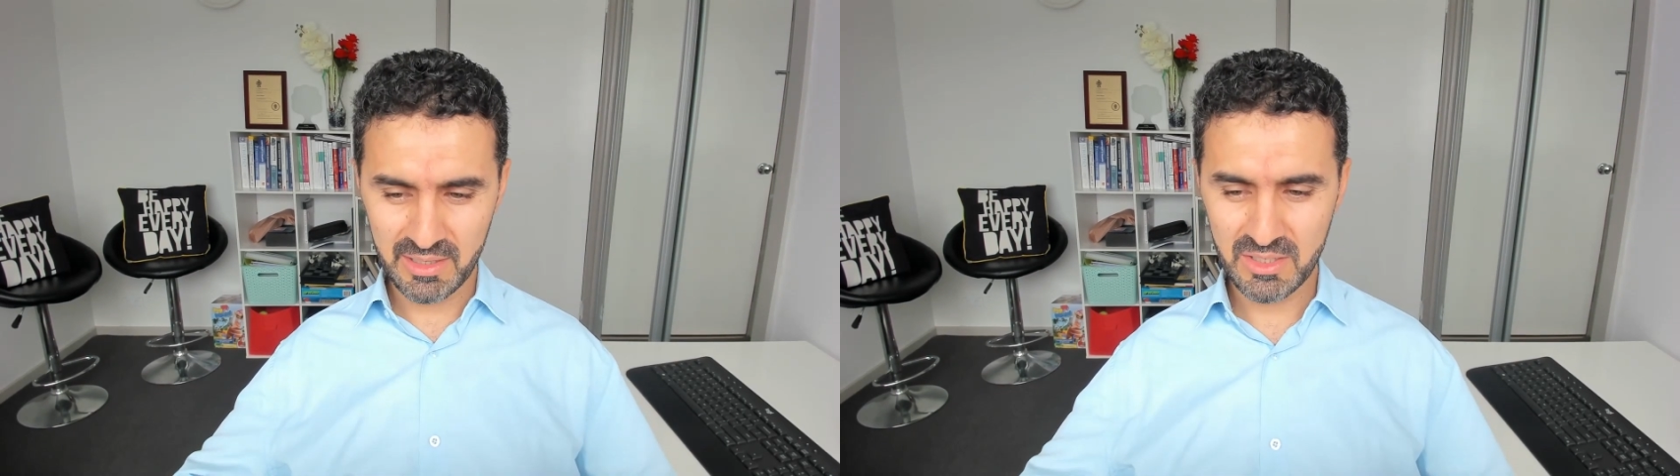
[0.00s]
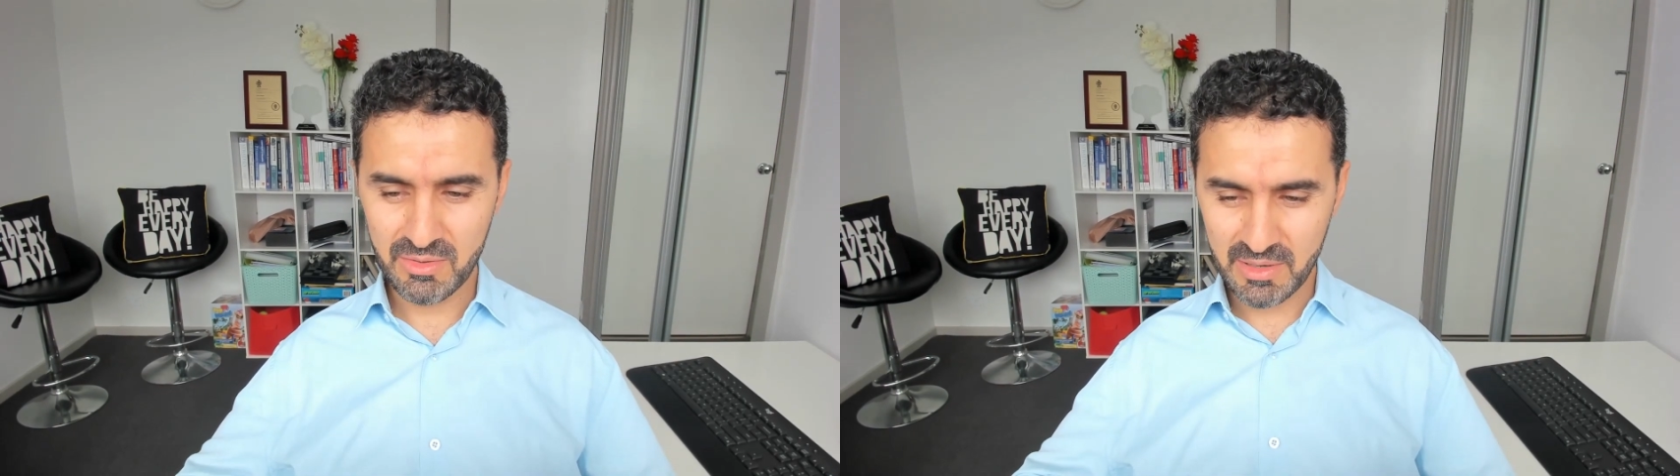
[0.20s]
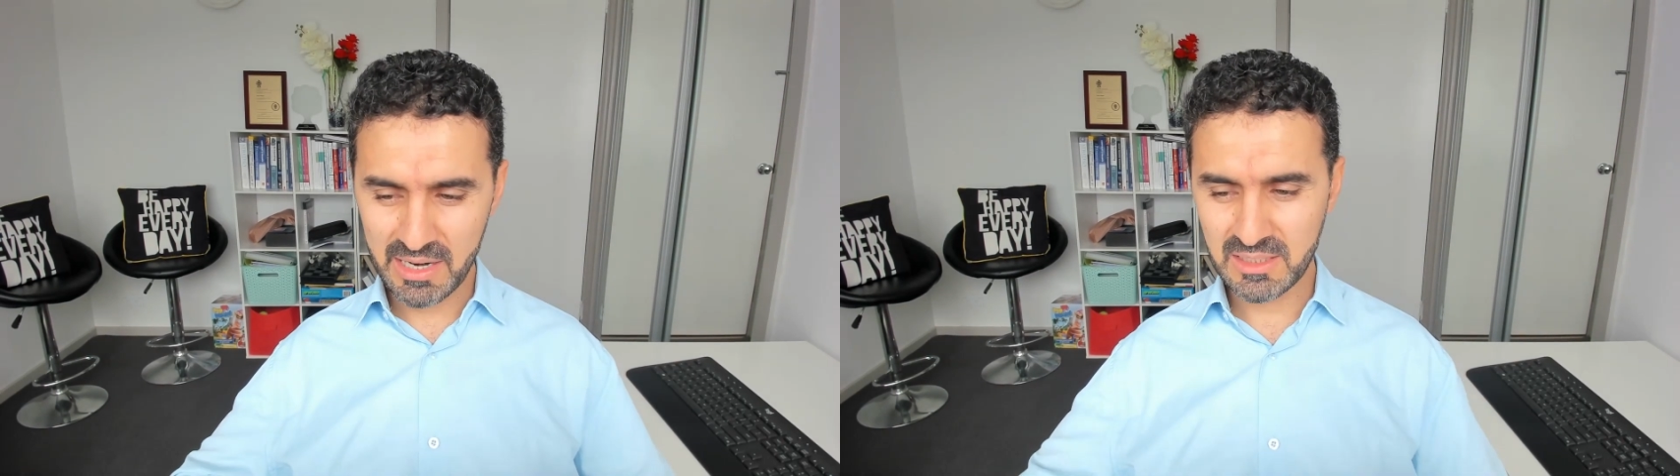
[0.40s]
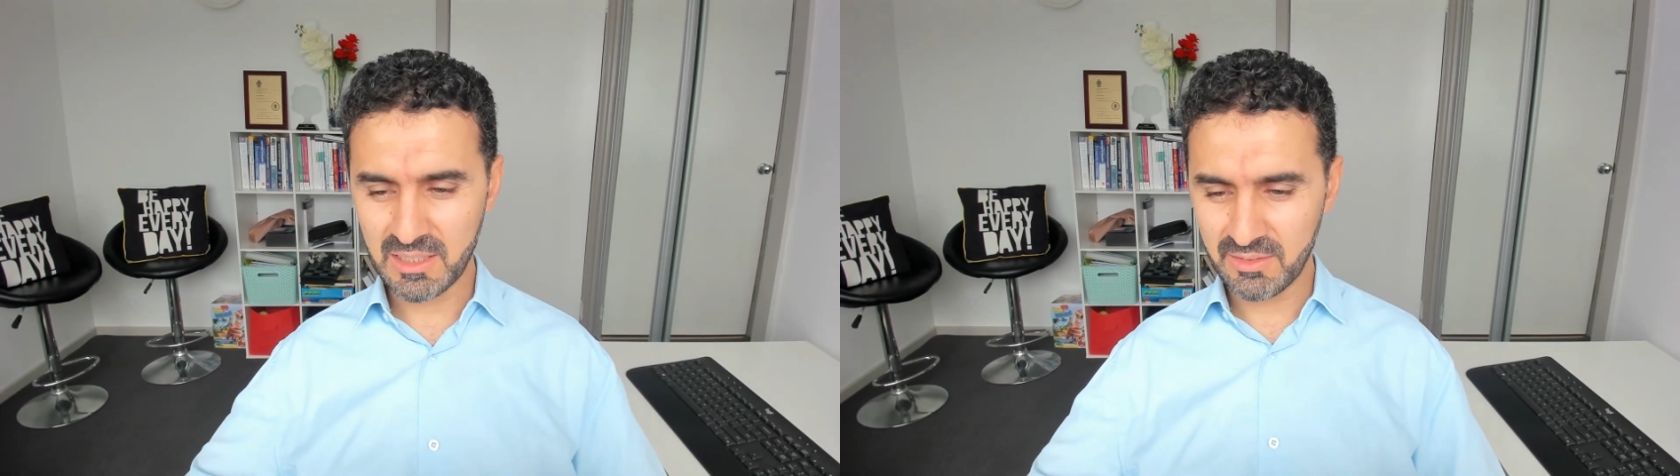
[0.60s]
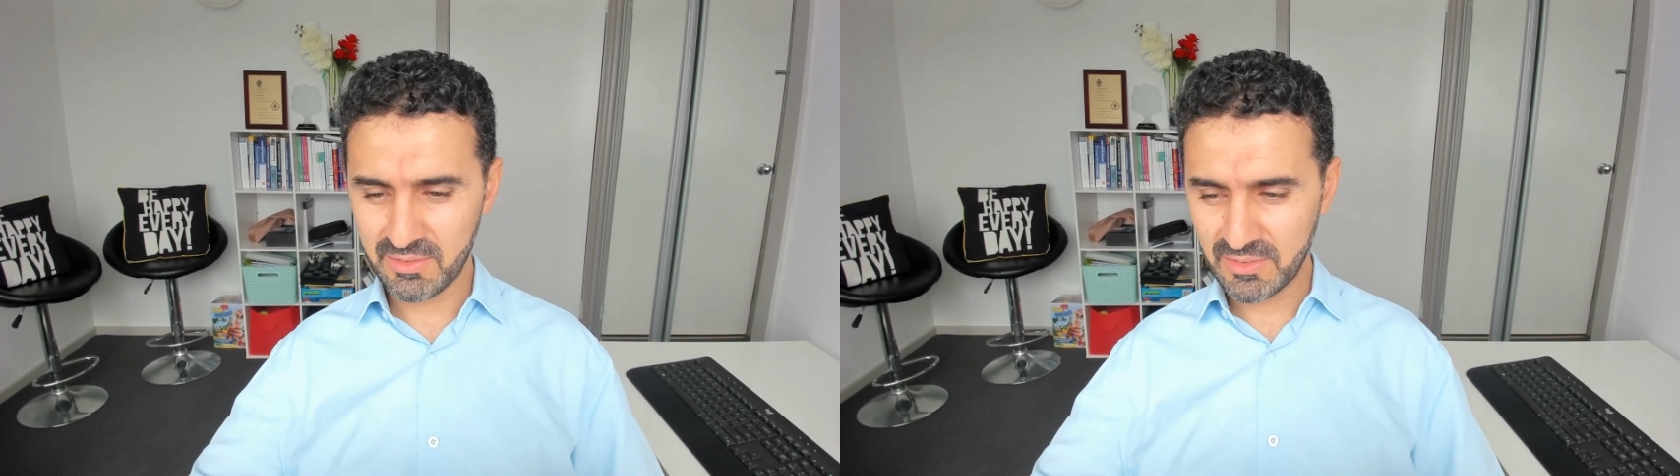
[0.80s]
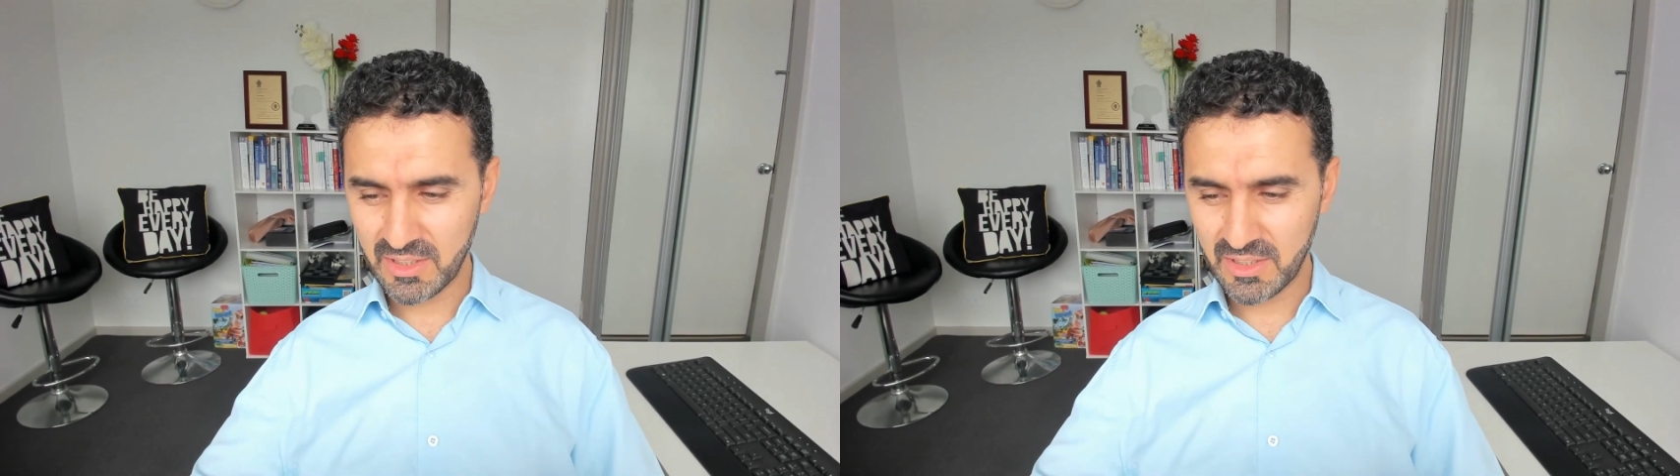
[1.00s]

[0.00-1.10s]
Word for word: interactive